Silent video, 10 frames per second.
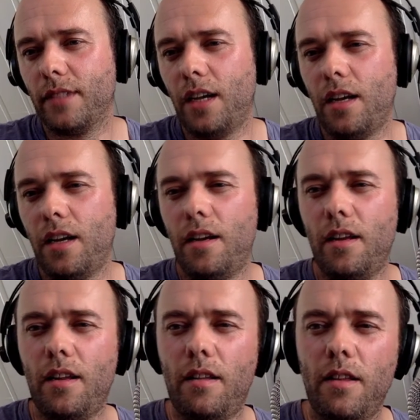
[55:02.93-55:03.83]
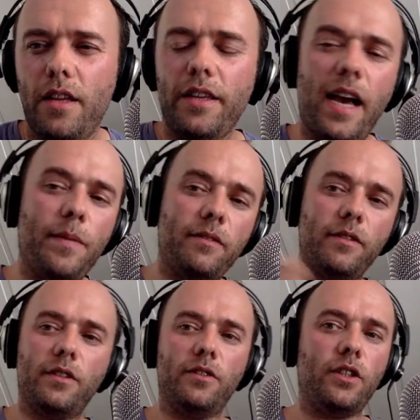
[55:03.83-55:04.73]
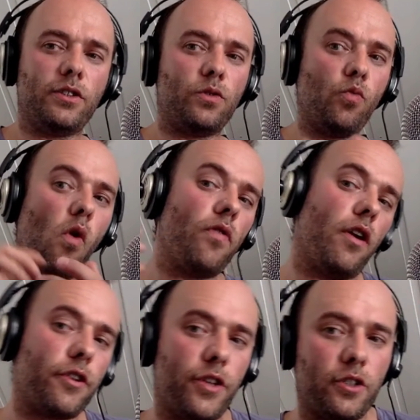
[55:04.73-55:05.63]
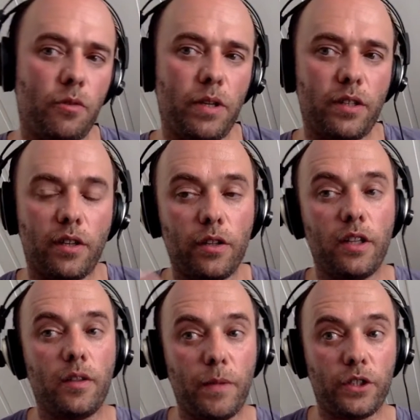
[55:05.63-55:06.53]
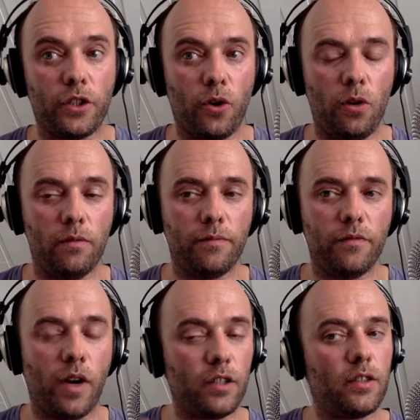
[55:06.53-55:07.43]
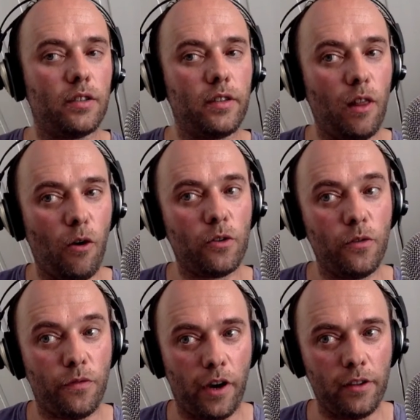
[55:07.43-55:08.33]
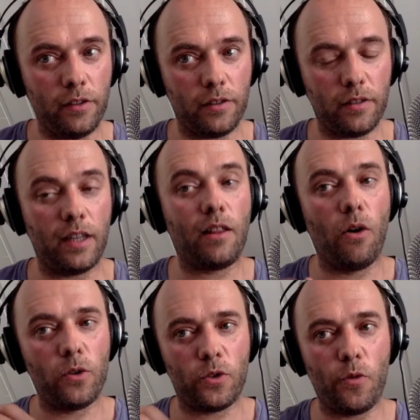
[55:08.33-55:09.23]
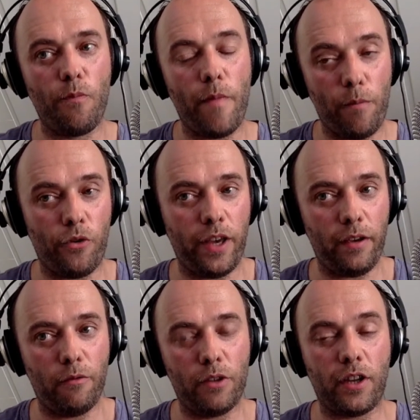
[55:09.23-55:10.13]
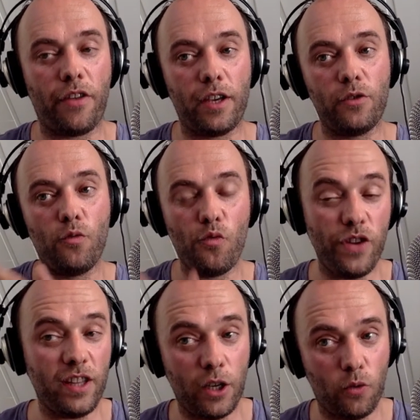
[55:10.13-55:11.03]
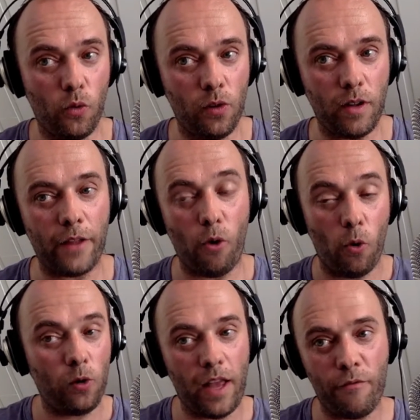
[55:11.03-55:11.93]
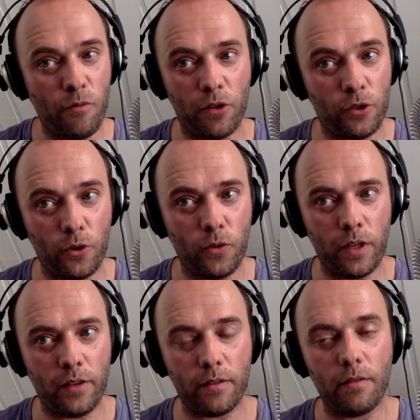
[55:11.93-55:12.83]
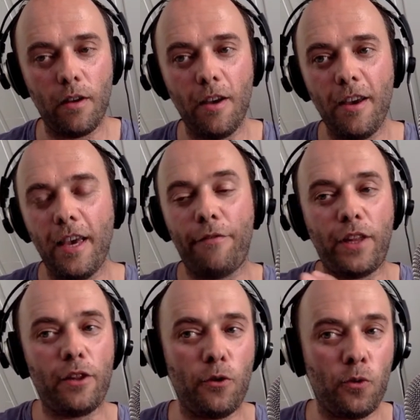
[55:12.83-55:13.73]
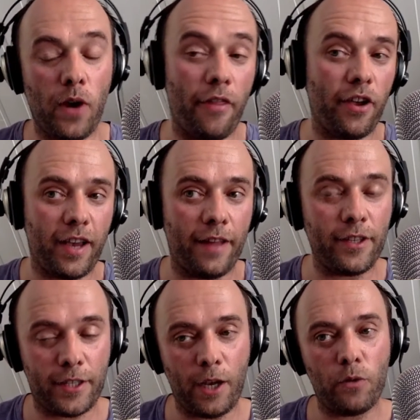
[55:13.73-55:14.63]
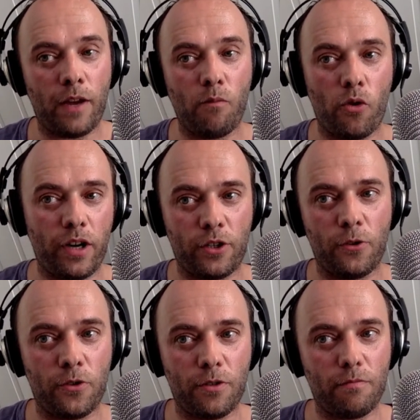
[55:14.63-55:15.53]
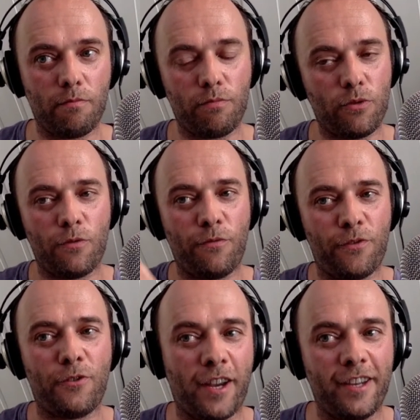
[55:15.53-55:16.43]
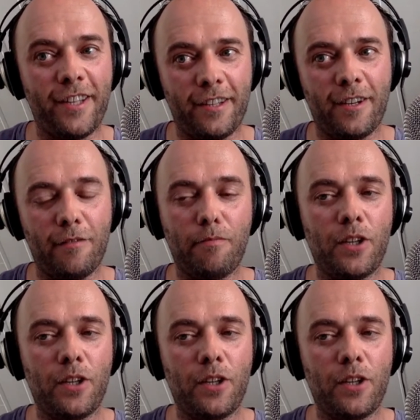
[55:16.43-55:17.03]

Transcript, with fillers: Uh, yeah, I mean, there's one architectural bit that I didn't mention at all. Varnish doesn't okay. log to files; it logs to memory, which I think is really cool, and all everyone should do this. If they do, I think NSA would have more issues tracking data.